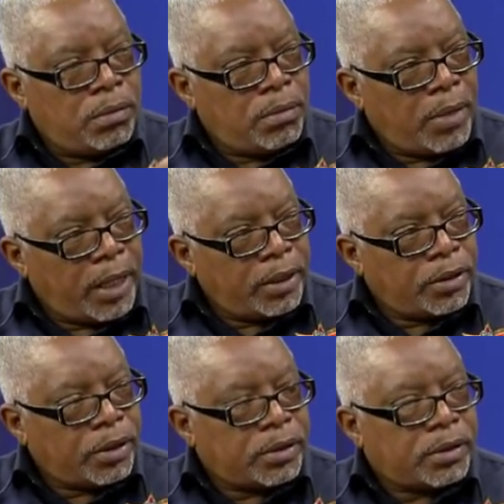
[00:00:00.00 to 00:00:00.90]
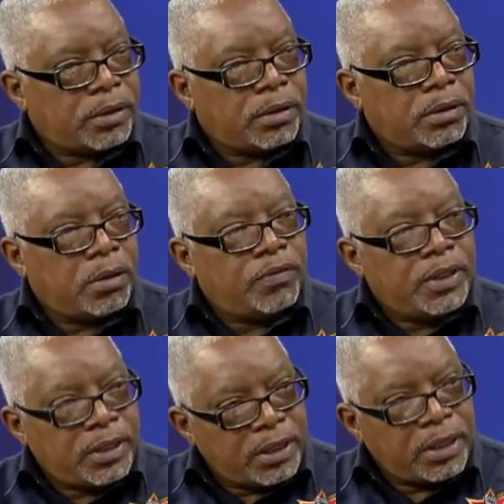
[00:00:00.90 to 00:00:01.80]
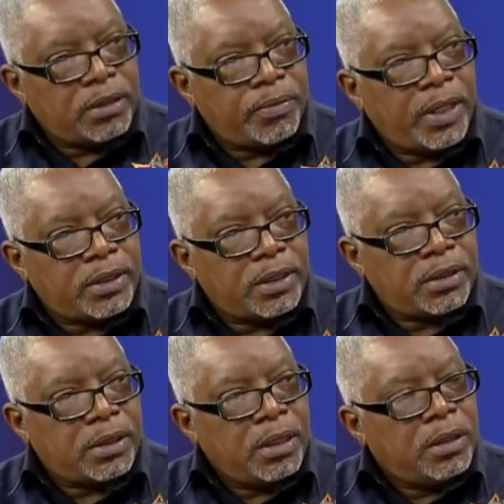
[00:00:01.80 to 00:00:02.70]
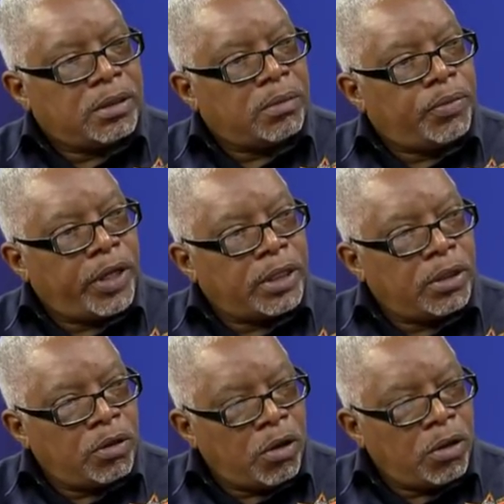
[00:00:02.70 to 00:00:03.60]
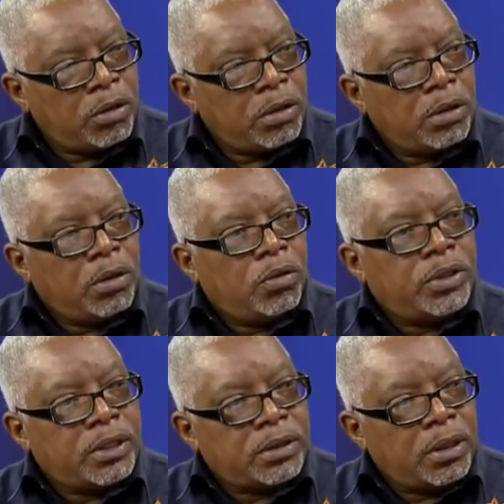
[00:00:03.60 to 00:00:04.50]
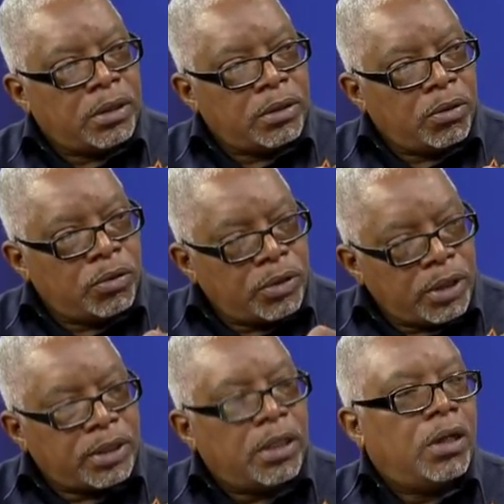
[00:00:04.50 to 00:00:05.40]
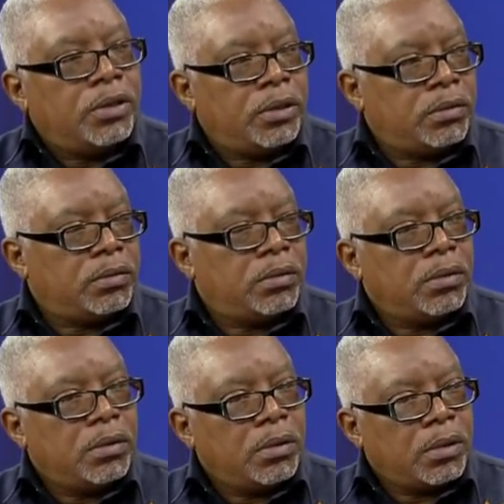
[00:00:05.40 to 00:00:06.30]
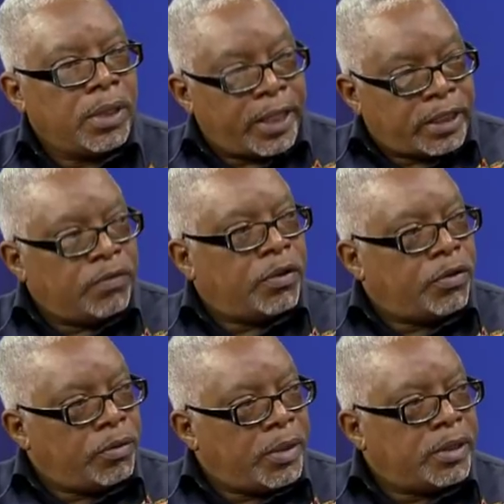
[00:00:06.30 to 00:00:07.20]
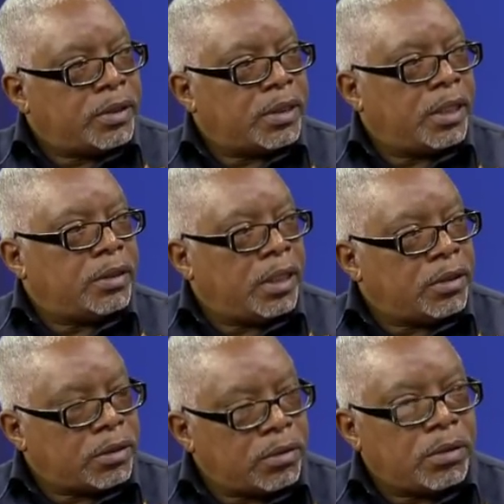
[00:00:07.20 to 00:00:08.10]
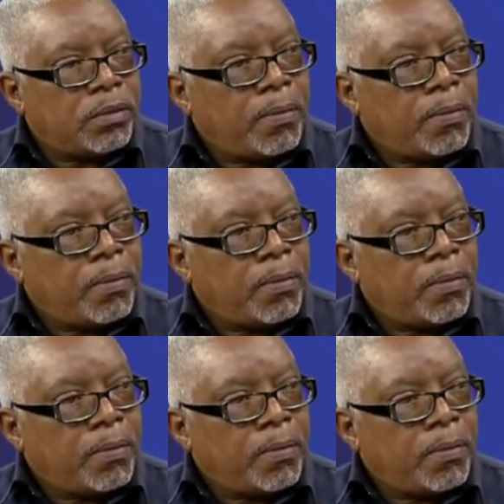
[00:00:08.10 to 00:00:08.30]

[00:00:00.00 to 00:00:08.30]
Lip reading: managers of these state enterprises to break the law or not to honor collective agreements and so on.